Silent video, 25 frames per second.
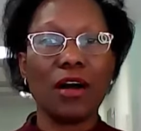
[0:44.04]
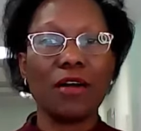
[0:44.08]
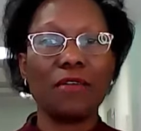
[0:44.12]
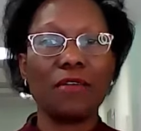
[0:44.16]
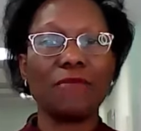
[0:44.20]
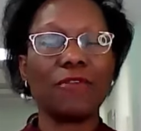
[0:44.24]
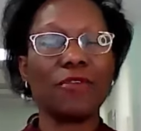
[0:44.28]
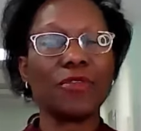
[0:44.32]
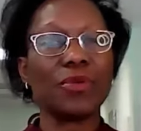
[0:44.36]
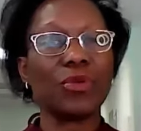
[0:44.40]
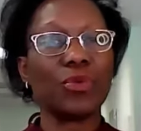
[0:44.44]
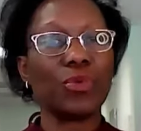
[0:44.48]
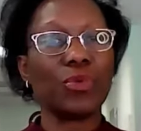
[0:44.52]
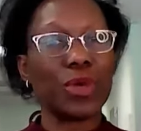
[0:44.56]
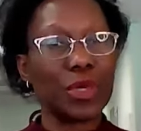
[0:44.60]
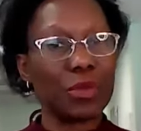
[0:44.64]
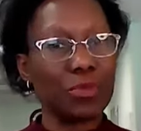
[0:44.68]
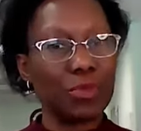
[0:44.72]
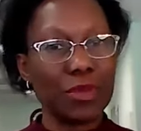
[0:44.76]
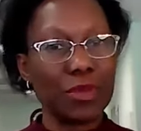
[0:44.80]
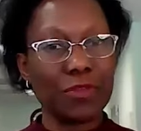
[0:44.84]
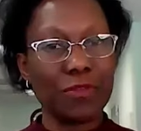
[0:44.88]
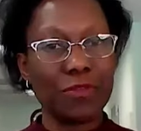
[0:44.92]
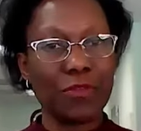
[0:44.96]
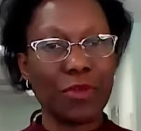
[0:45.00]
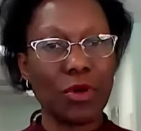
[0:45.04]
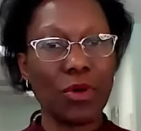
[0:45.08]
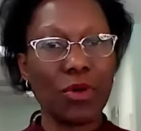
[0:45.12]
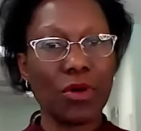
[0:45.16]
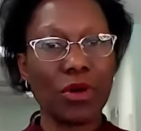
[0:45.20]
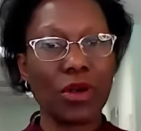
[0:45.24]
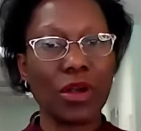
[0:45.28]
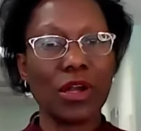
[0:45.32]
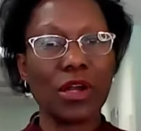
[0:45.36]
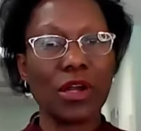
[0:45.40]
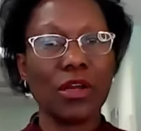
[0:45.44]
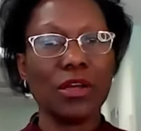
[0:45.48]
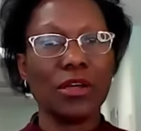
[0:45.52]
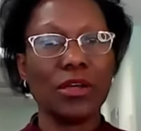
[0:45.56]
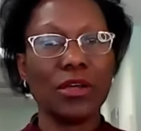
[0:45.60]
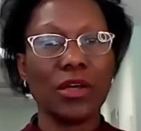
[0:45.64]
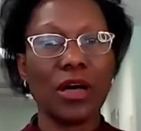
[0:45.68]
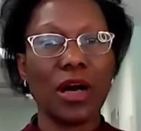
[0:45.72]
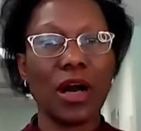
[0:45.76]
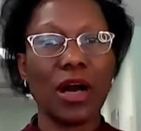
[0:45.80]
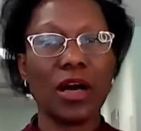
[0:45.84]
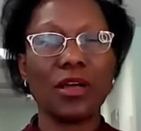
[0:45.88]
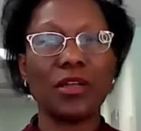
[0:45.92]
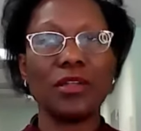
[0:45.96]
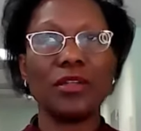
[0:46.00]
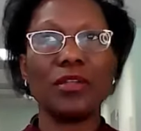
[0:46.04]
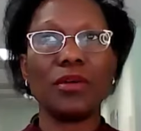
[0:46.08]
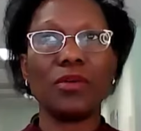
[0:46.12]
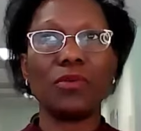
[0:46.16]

for the week before. And